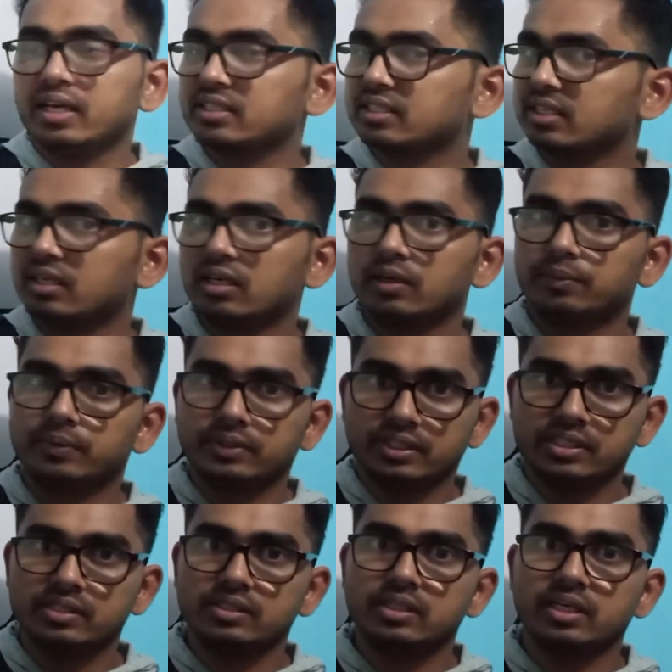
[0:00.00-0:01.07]
action of
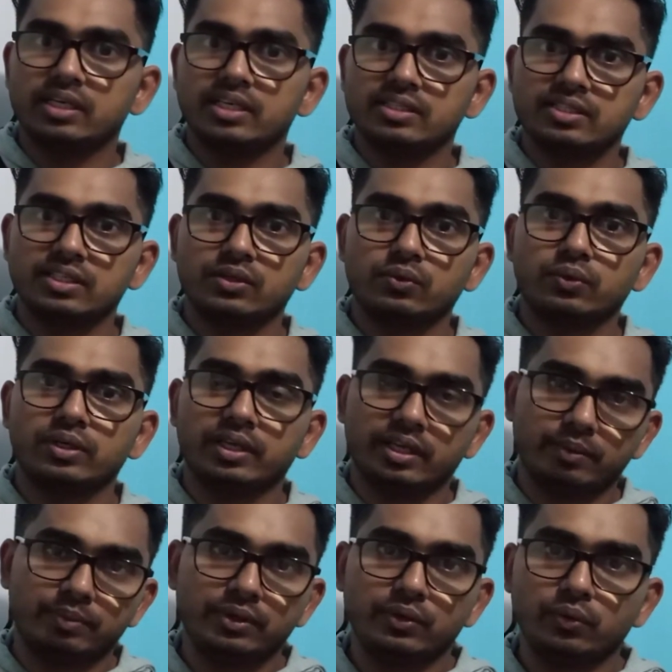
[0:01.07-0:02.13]
these, the SA node,
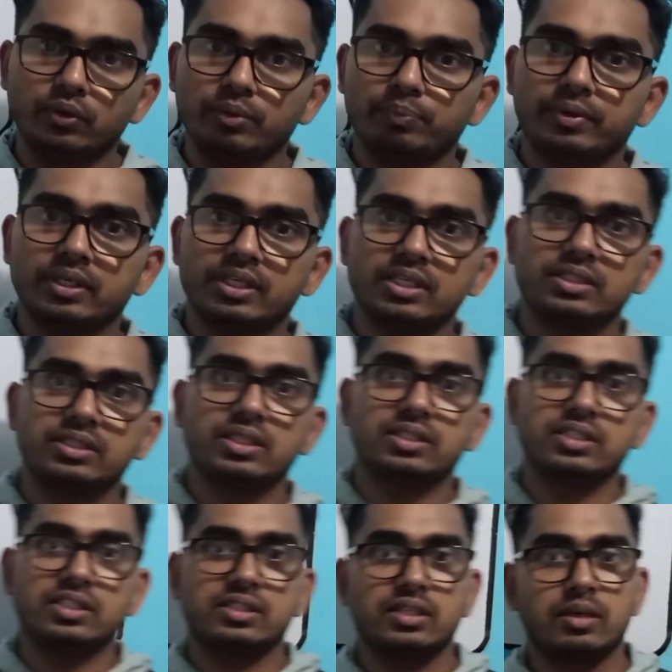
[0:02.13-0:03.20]
AV node, Purkinje
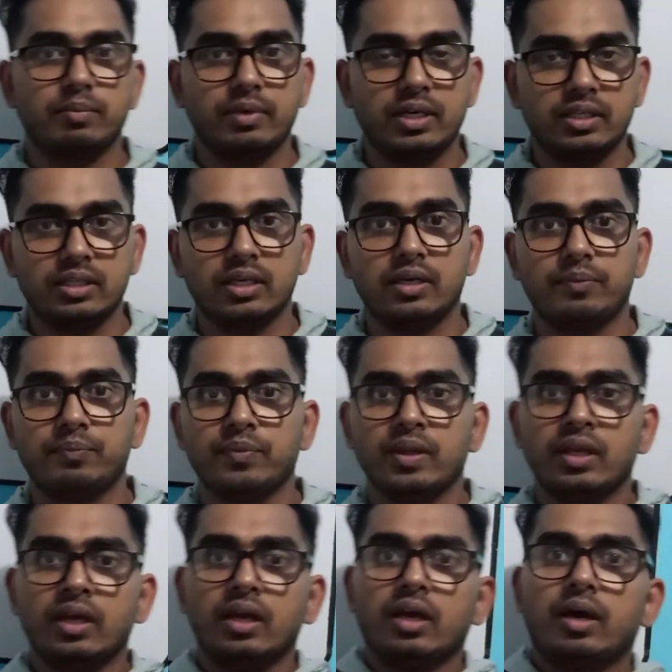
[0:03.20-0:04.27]
system and the
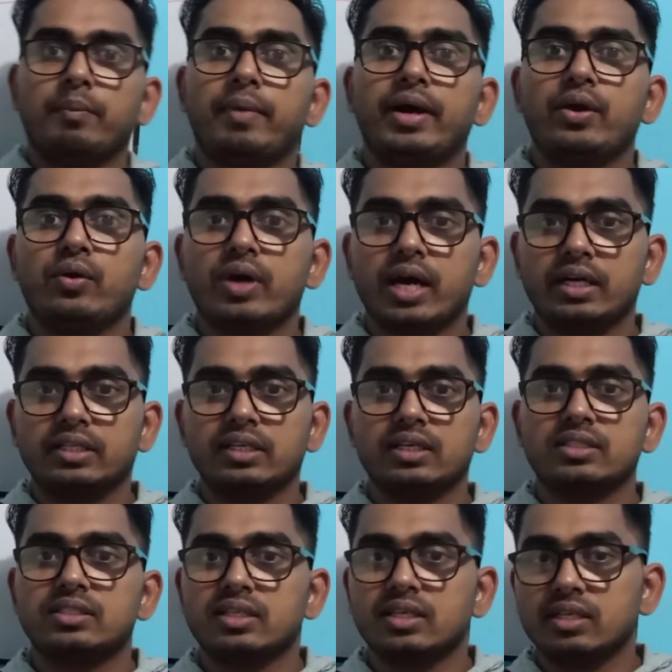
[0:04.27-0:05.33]

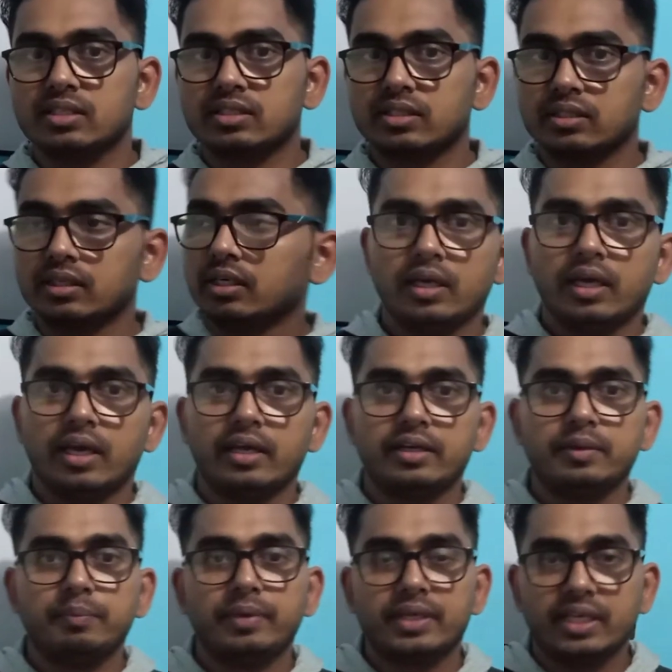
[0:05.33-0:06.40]
myocardial cells,
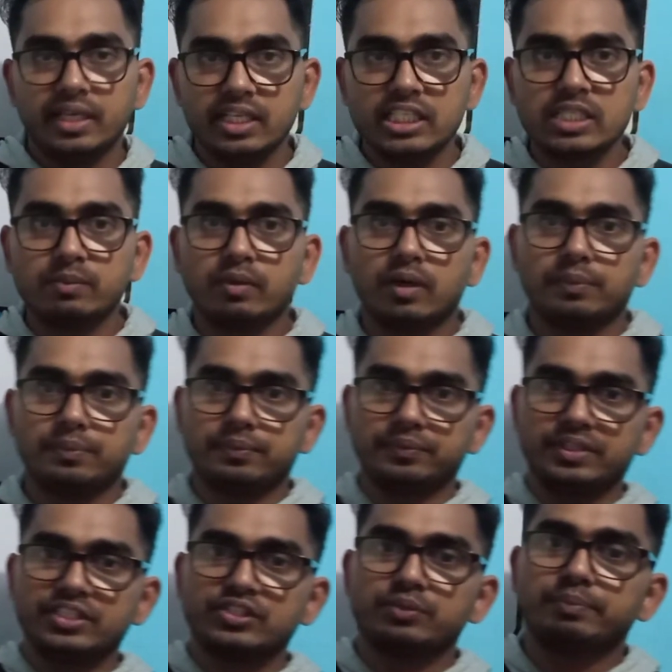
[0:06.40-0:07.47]
and mechanism of
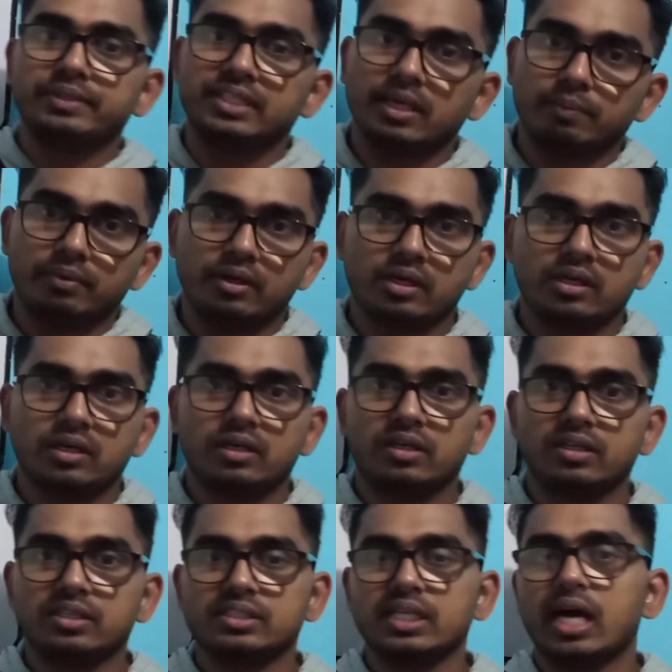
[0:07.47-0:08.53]
this beta blocker
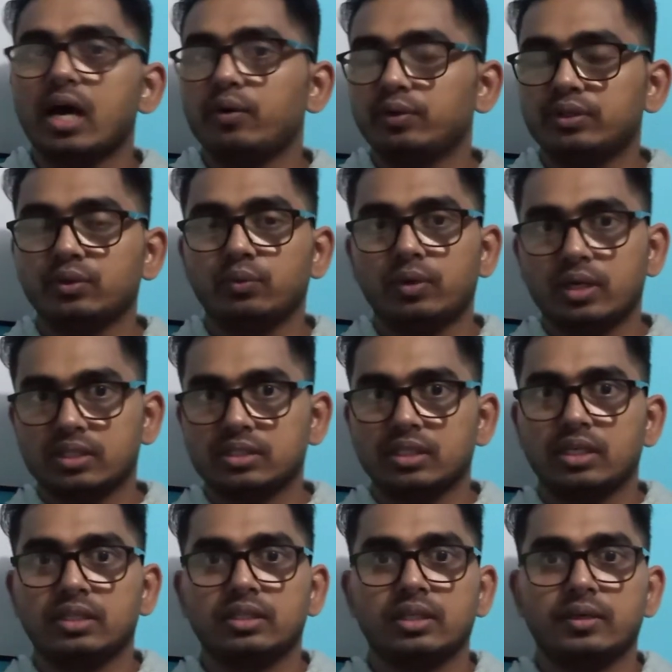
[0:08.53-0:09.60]
drugs, how it works
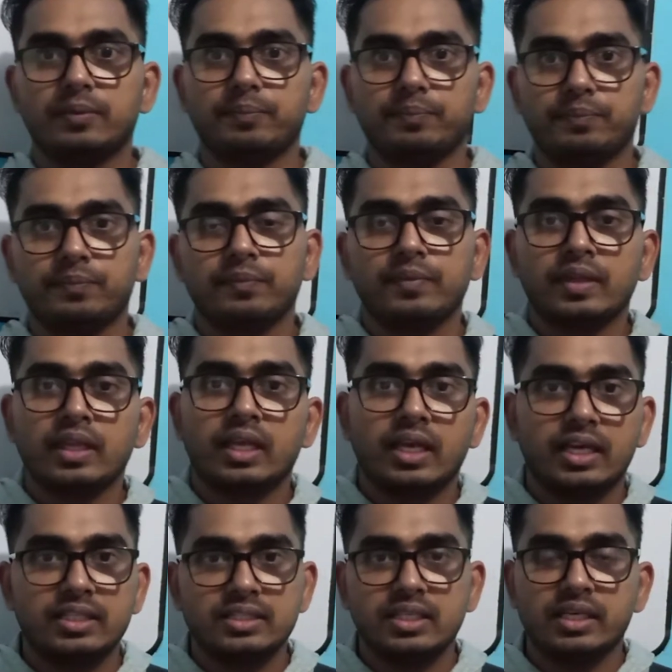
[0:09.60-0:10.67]
on the
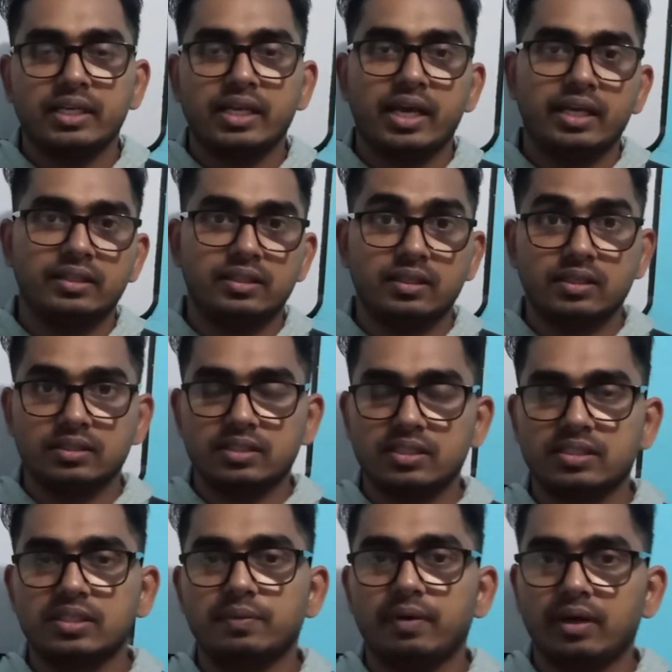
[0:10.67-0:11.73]
angina and the
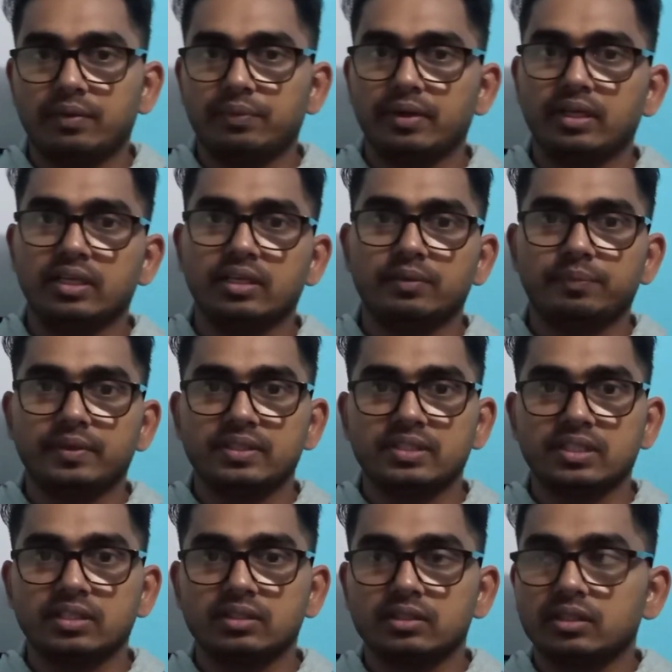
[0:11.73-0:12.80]
congestive heart failure
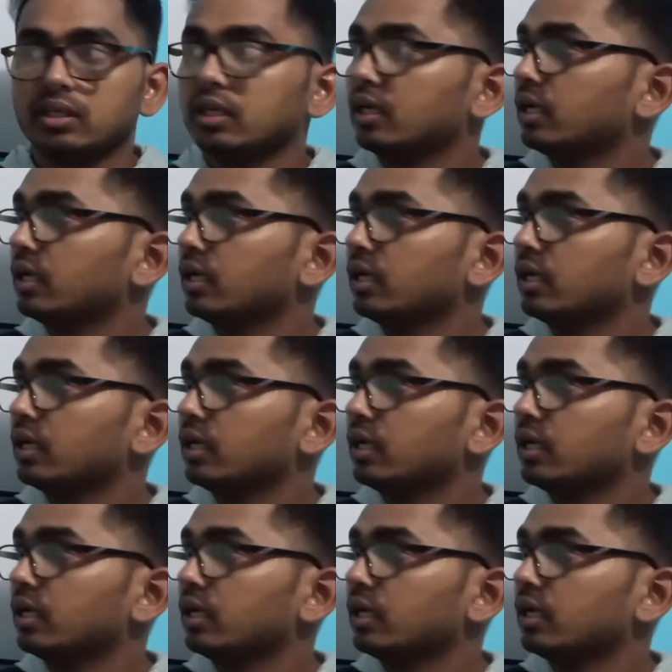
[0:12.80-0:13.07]
patient.